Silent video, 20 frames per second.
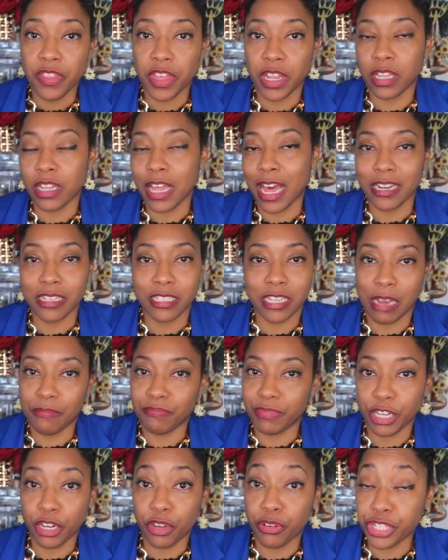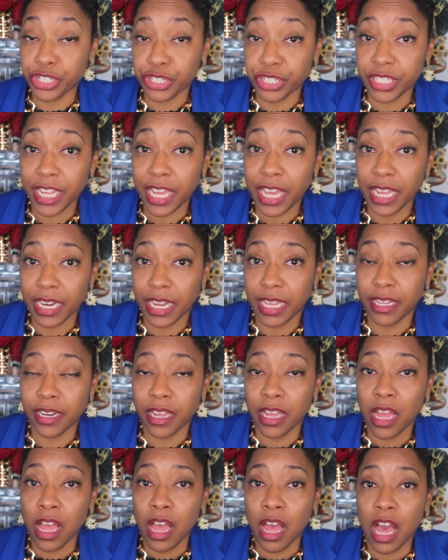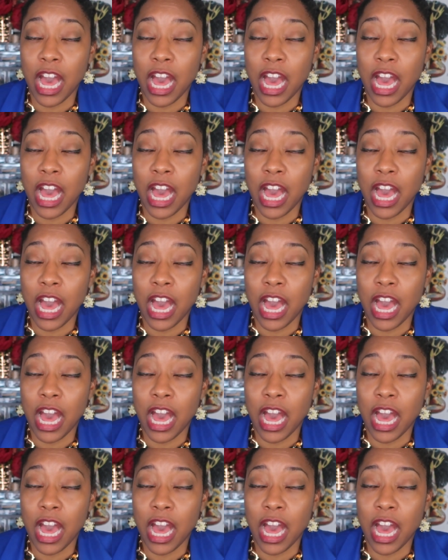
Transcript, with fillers: that a lot of times they don't understand it.